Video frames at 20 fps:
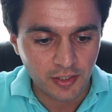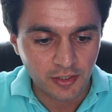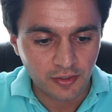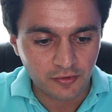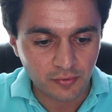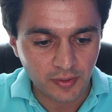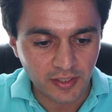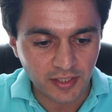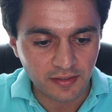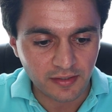
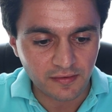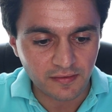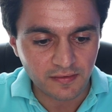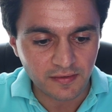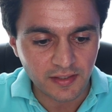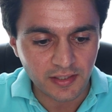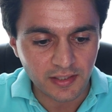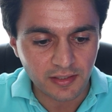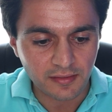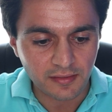So I can
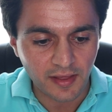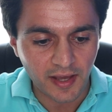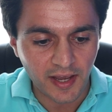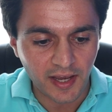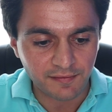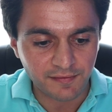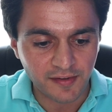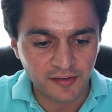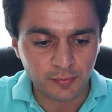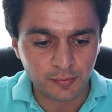see
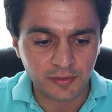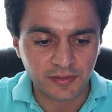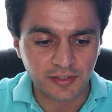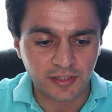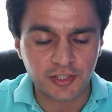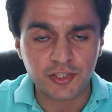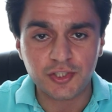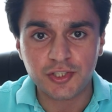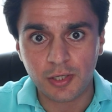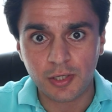that Facebook
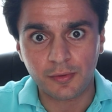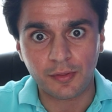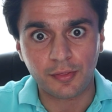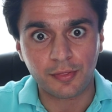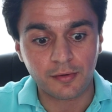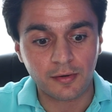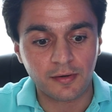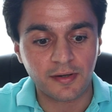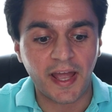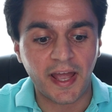didn't show the
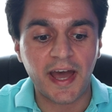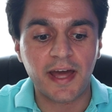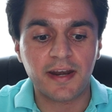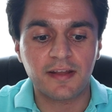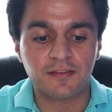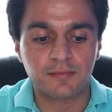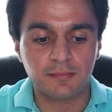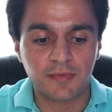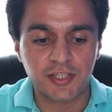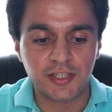third ad
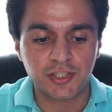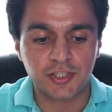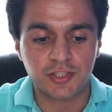as much.